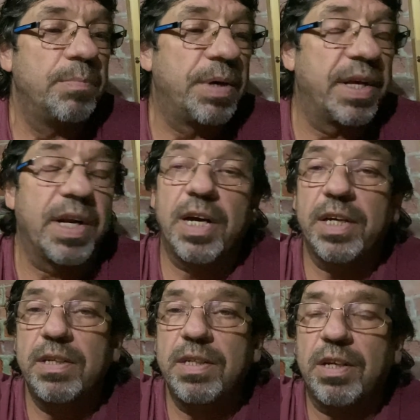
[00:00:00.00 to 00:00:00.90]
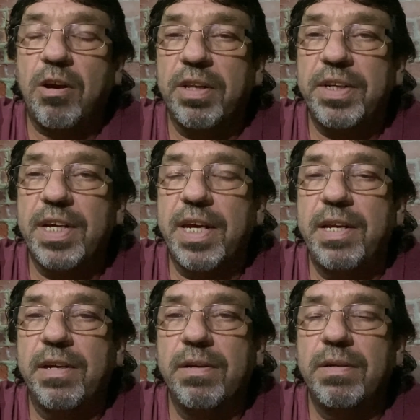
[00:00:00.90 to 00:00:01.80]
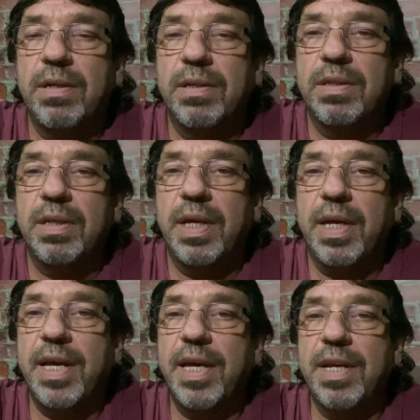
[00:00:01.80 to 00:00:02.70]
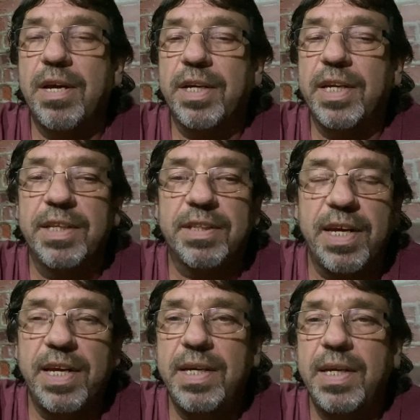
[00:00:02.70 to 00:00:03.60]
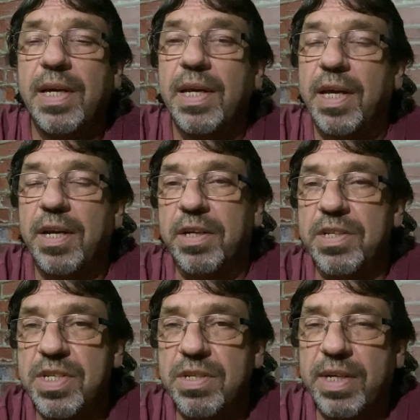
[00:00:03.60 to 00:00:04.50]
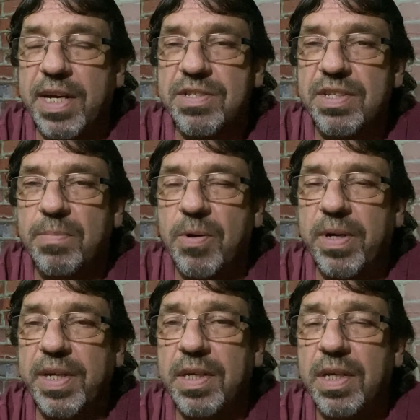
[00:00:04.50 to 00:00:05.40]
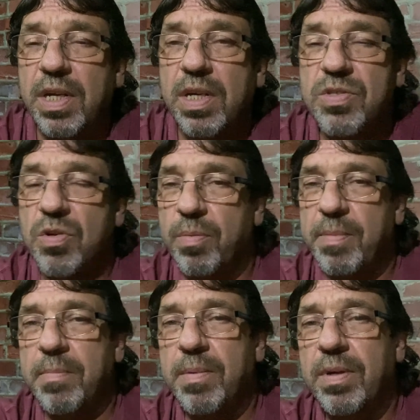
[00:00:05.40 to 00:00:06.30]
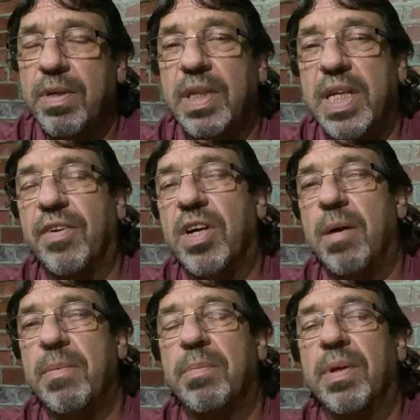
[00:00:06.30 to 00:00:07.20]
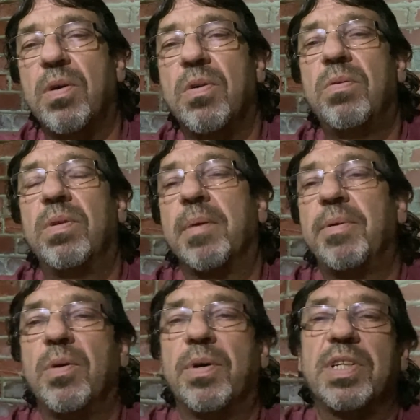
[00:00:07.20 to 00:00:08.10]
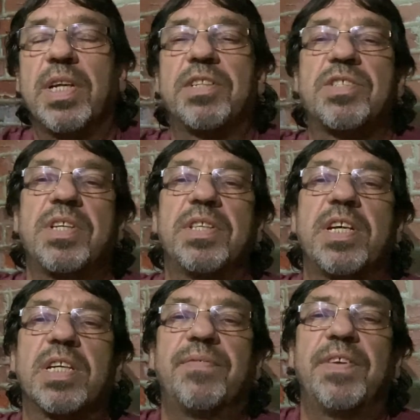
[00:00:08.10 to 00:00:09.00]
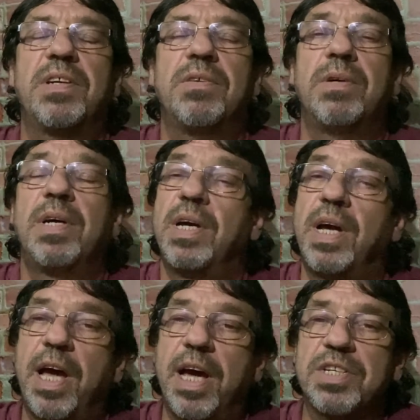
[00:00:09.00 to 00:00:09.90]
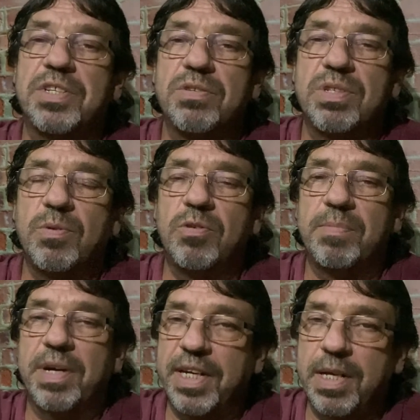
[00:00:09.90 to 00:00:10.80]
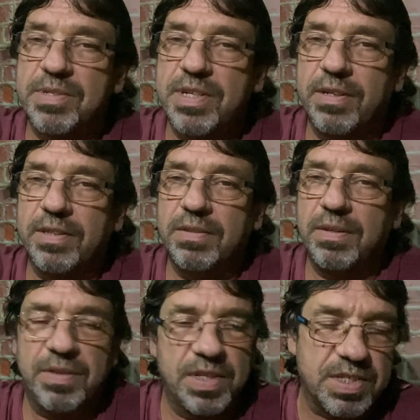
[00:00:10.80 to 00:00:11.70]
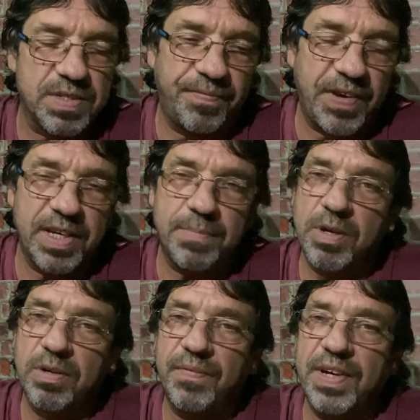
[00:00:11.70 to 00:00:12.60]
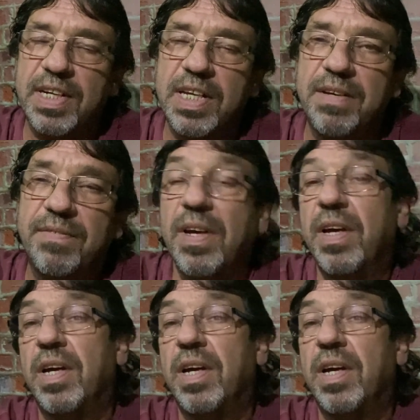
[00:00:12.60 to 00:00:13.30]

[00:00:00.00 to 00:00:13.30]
But I'm going to call it a night here. And I'm going to hit the hay. And I'm going to see you guys in the morning. So remember, leave a comment below. Let me know what you'd like to see in the next video. As usual, my name's Darryl. This is Van Mountain Van Life.